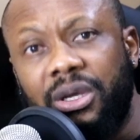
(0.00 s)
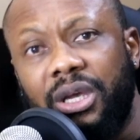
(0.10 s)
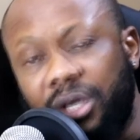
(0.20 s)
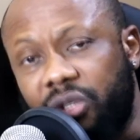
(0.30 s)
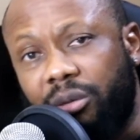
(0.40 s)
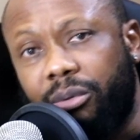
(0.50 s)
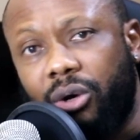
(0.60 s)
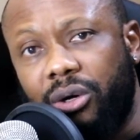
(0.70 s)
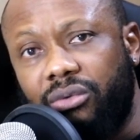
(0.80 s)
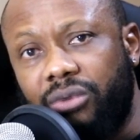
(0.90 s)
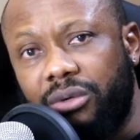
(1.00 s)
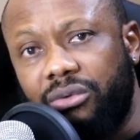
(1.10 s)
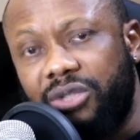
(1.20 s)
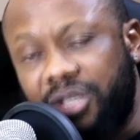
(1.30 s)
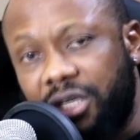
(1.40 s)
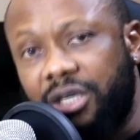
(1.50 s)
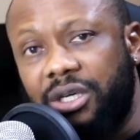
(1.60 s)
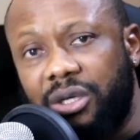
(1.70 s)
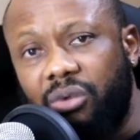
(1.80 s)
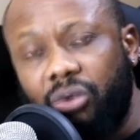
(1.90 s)
It's your boy Real G,
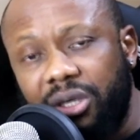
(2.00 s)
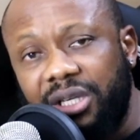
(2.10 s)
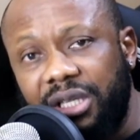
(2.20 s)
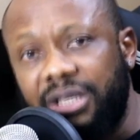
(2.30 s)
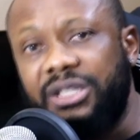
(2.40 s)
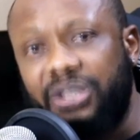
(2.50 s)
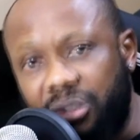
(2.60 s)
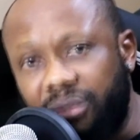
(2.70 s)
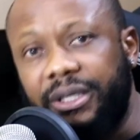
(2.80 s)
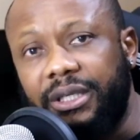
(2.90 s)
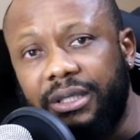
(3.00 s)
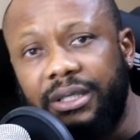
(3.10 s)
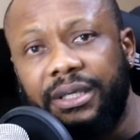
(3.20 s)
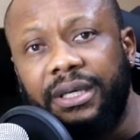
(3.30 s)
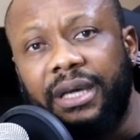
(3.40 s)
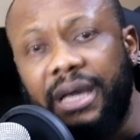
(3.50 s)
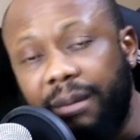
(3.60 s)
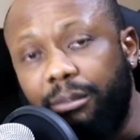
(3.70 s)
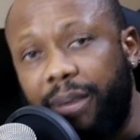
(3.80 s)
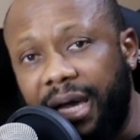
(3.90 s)
what is goody?
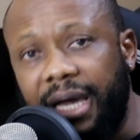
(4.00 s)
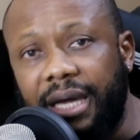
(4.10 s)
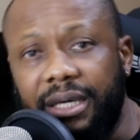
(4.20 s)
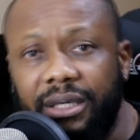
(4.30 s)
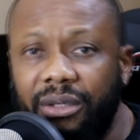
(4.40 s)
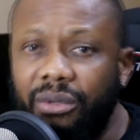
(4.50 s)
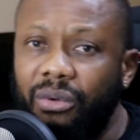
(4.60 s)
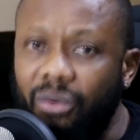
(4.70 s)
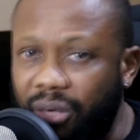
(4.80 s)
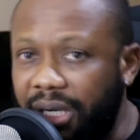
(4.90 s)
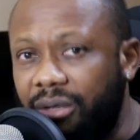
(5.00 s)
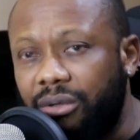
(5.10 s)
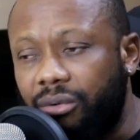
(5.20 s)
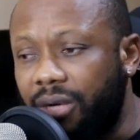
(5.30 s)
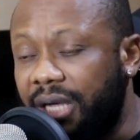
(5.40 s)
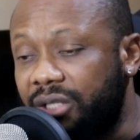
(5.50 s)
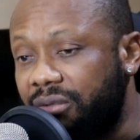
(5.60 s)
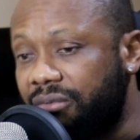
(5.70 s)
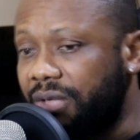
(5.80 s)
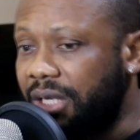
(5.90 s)
I'm back with another
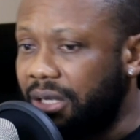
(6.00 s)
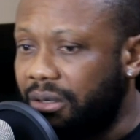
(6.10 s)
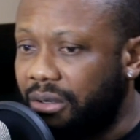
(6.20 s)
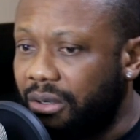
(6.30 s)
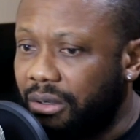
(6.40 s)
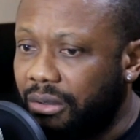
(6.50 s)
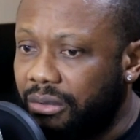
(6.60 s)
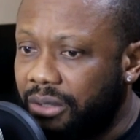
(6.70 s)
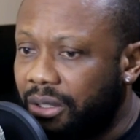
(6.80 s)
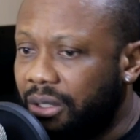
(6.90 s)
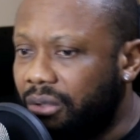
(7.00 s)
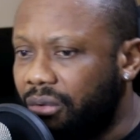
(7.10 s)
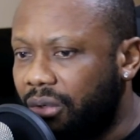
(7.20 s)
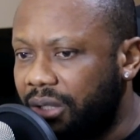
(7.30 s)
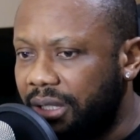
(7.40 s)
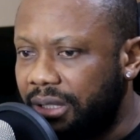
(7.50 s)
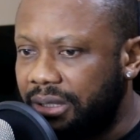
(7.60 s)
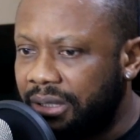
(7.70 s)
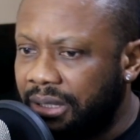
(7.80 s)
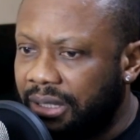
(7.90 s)
reaction video called
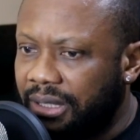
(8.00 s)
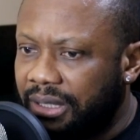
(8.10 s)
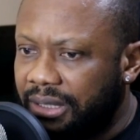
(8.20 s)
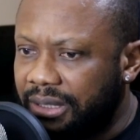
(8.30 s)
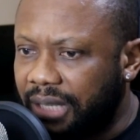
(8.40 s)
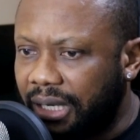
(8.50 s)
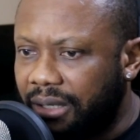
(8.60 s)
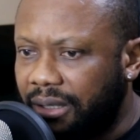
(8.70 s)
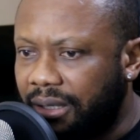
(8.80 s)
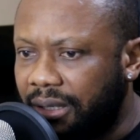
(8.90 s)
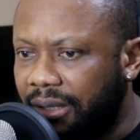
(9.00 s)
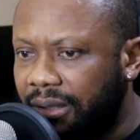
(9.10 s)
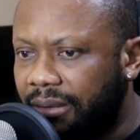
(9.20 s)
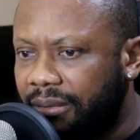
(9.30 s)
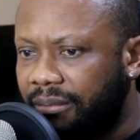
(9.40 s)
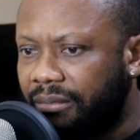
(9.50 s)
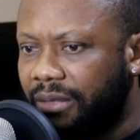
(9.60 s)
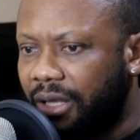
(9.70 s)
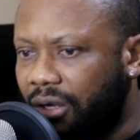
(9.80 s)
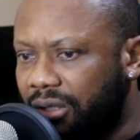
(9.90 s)
Rohit Shakya,
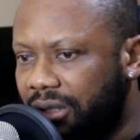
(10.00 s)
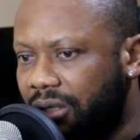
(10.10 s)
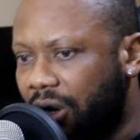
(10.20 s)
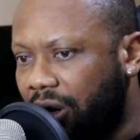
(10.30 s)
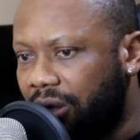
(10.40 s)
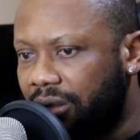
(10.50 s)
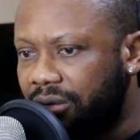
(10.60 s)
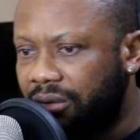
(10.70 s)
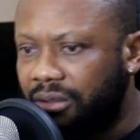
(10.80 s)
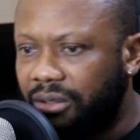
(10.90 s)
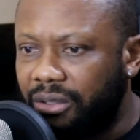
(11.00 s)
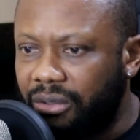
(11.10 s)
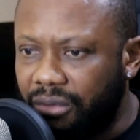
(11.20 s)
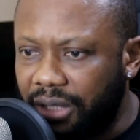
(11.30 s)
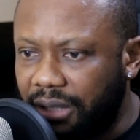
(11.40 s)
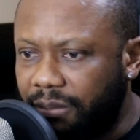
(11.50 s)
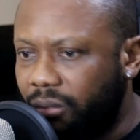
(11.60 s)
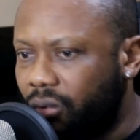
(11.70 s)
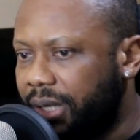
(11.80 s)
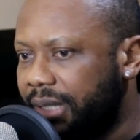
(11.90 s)
the underdog, Uniq
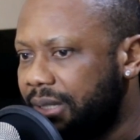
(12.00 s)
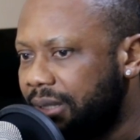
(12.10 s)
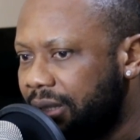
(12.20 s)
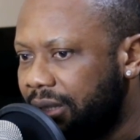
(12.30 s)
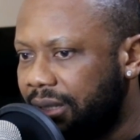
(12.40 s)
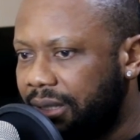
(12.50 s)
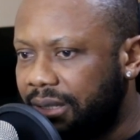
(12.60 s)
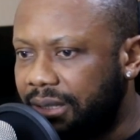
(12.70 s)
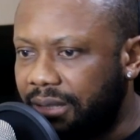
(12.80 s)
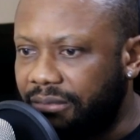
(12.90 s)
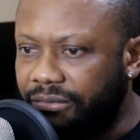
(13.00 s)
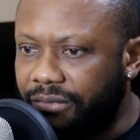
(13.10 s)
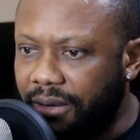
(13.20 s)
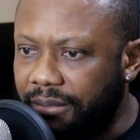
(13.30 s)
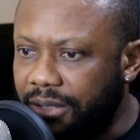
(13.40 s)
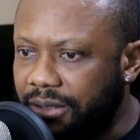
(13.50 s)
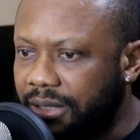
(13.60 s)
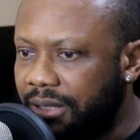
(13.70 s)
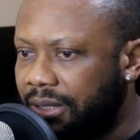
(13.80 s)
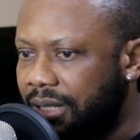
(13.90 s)
Poet, seem
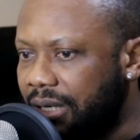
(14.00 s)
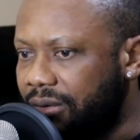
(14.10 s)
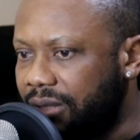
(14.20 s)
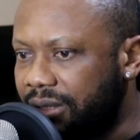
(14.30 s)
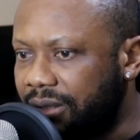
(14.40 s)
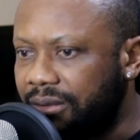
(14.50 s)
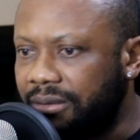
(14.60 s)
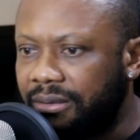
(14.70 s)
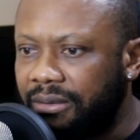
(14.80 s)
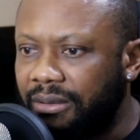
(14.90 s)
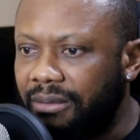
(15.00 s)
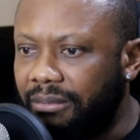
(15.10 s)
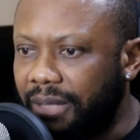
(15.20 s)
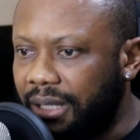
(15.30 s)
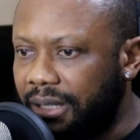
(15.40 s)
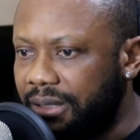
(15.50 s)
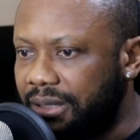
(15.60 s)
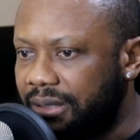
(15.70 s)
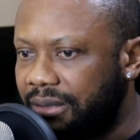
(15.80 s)
famous, grizzle, Menace,